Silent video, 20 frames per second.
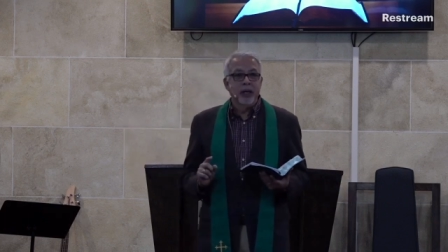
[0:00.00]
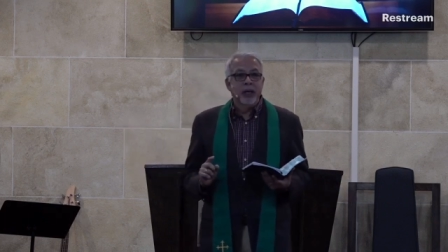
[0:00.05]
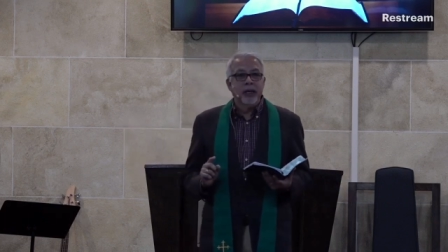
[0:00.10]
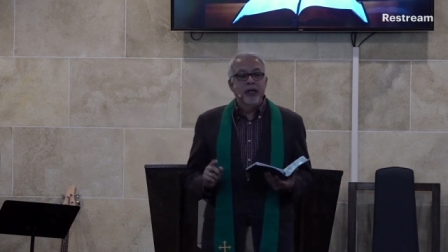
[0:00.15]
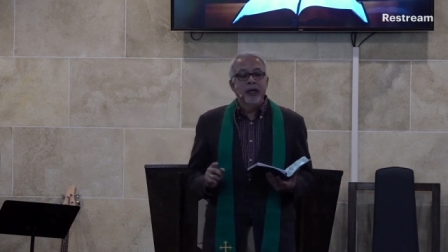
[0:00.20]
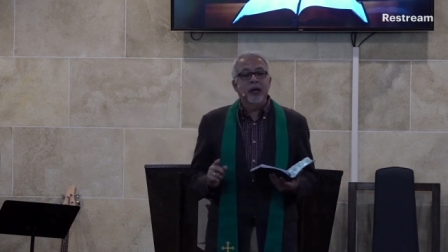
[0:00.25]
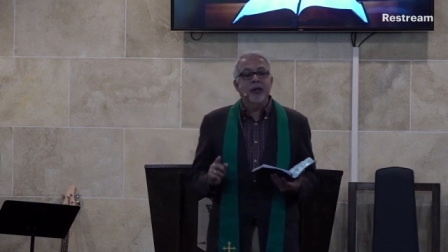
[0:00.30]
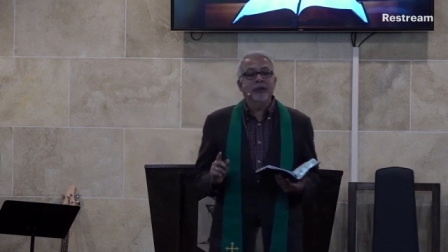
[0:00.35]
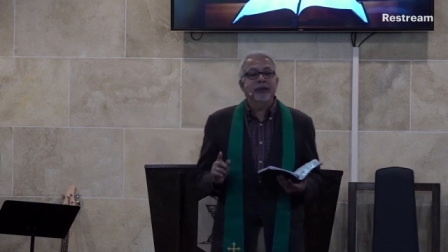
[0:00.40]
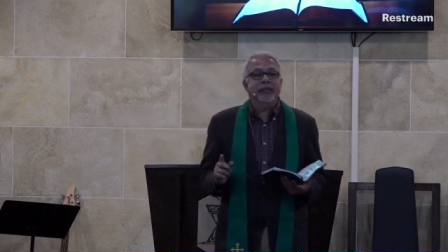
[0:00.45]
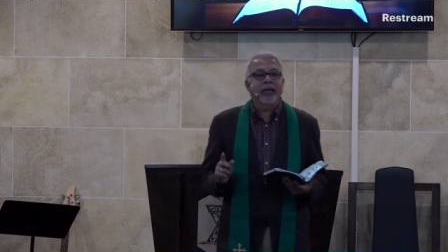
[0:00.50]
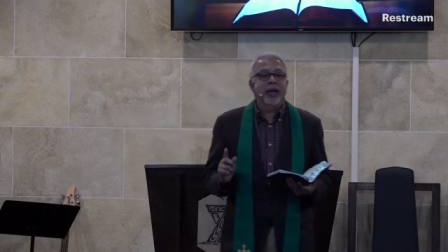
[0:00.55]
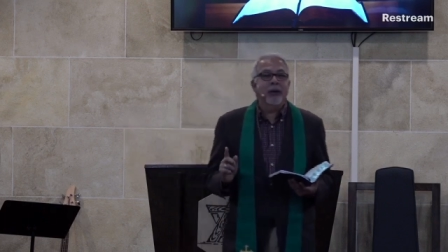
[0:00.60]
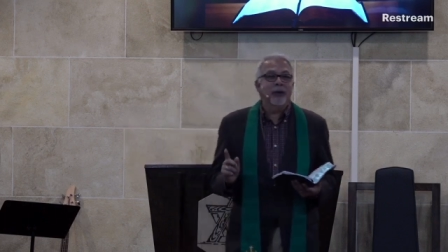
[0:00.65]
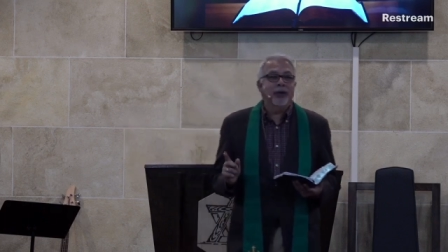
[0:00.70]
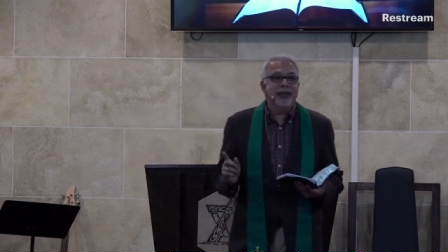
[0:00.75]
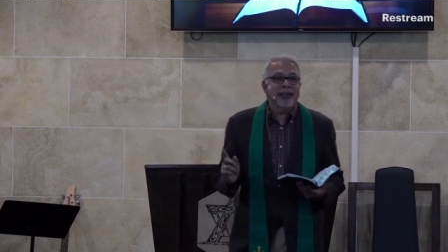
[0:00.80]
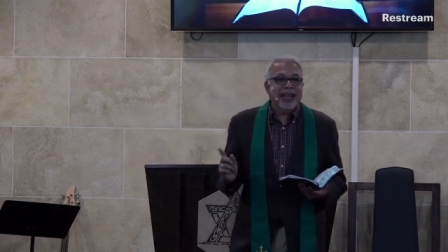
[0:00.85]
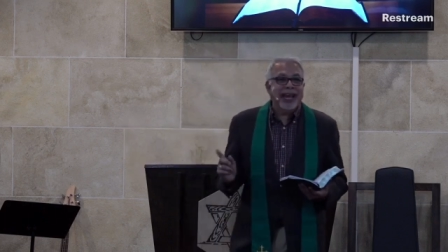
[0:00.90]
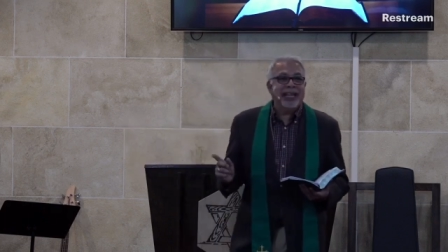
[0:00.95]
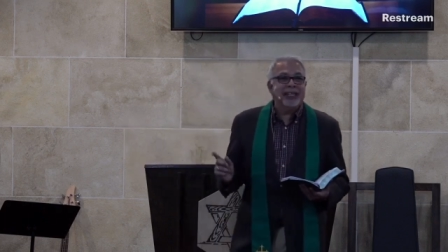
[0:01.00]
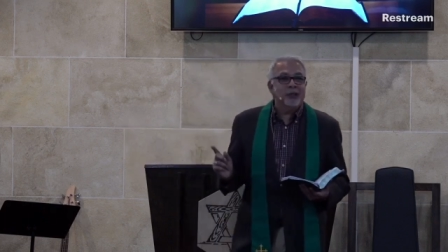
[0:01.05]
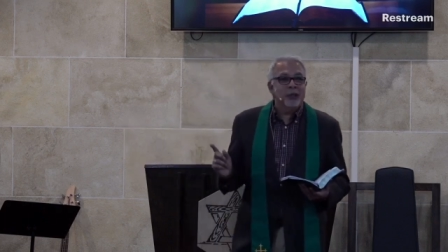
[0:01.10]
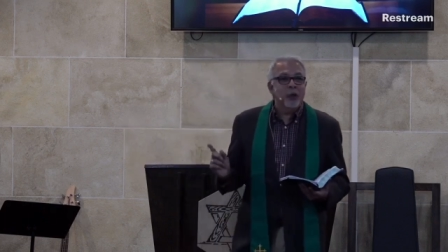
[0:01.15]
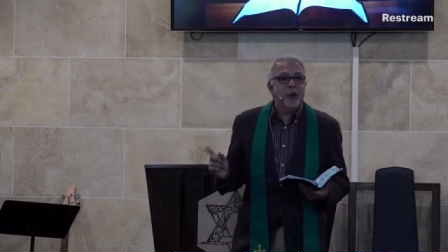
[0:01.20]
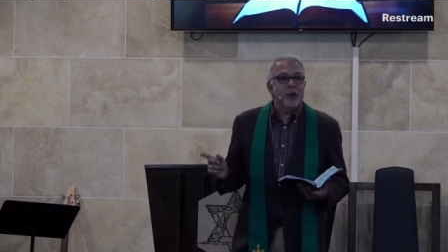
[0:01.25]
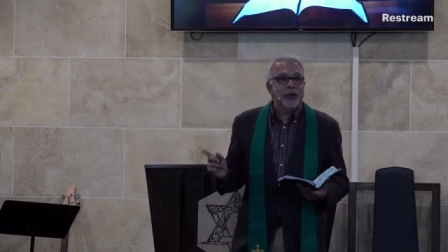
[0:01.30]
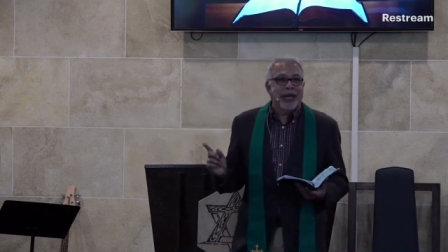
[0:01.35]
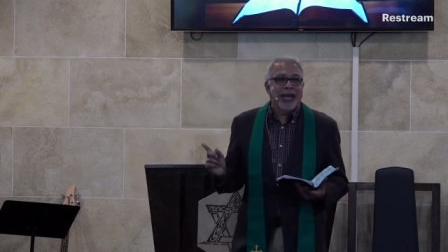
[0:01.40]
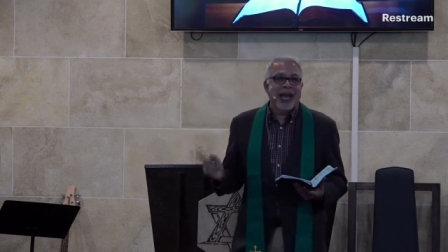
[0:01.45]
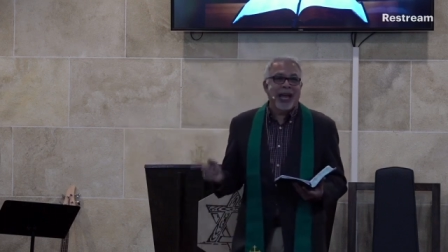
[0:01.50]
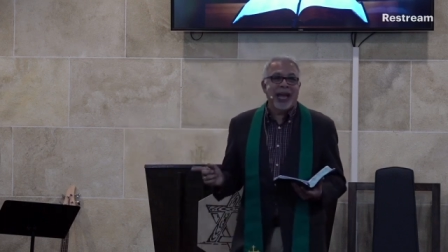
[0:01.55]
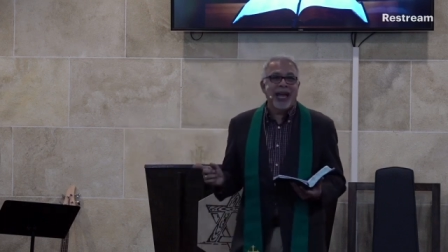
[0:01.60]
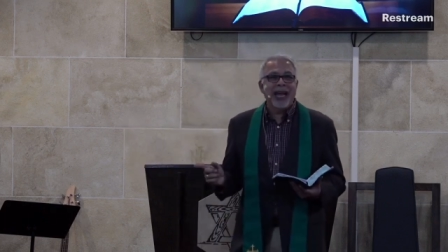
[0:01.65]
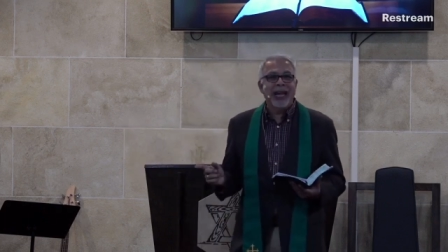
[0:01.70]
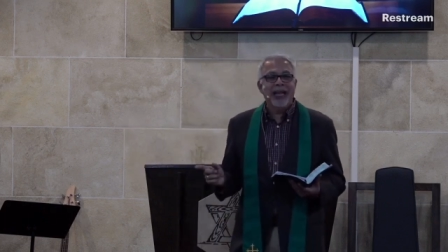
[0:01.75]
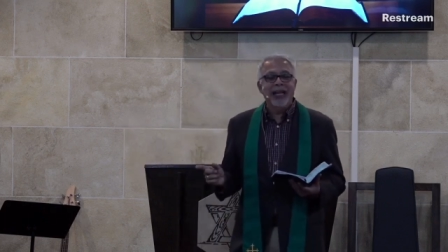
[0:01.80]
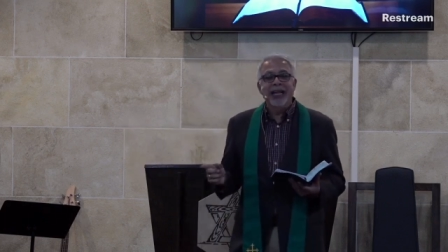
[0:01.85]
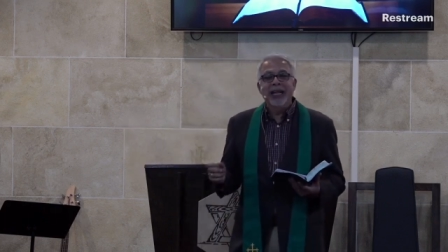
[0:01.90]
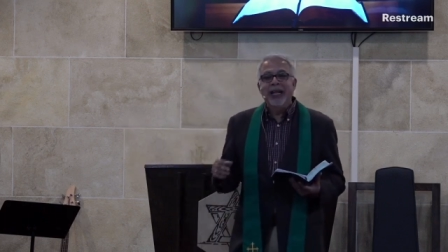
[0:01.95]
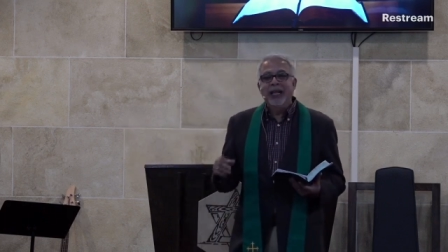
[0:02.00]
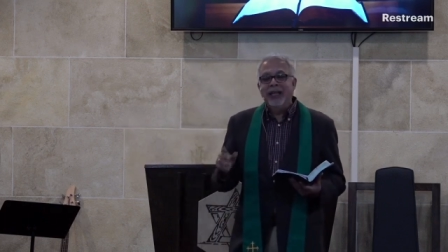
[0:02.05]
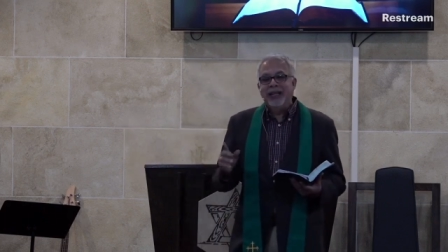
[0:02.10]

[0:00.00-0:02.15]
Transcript: You don't say, well, that's okay.